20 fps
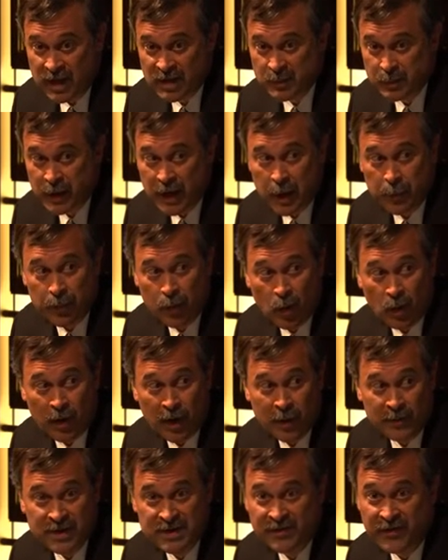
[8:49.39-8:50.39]
SBA
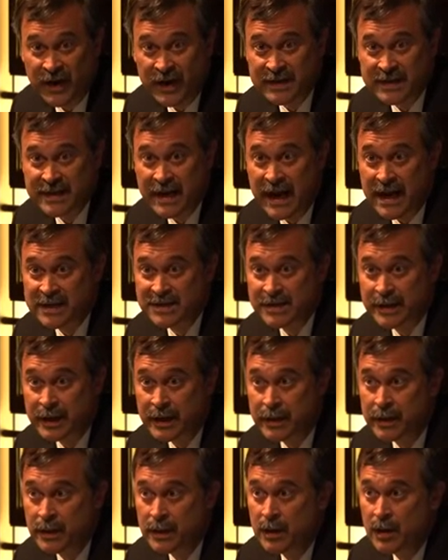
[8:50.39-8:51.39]
program is fantastic.